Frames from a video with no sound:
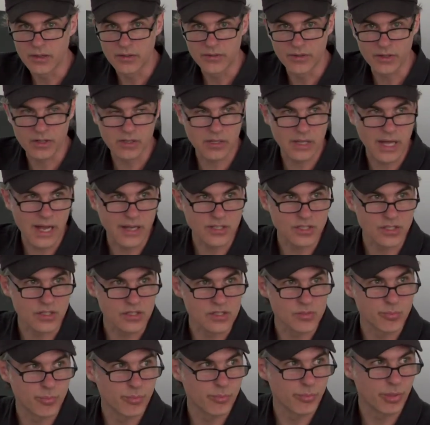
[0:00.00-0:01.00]
the
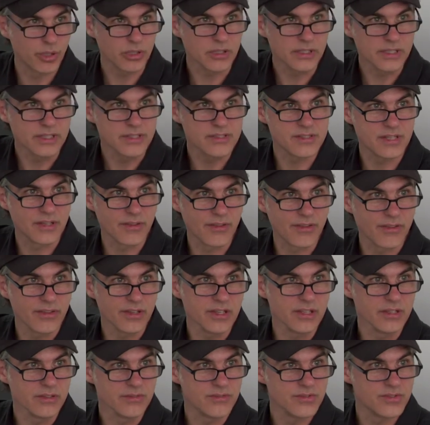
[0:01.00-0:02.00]
clashes police and
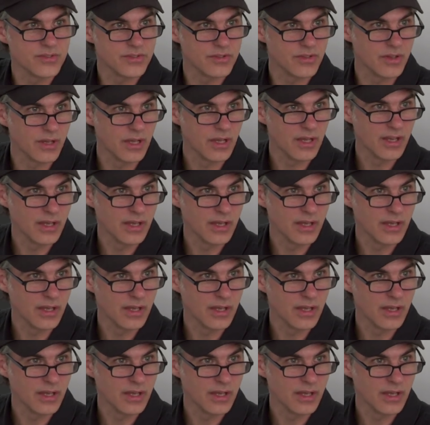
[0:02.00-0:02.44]
thieves.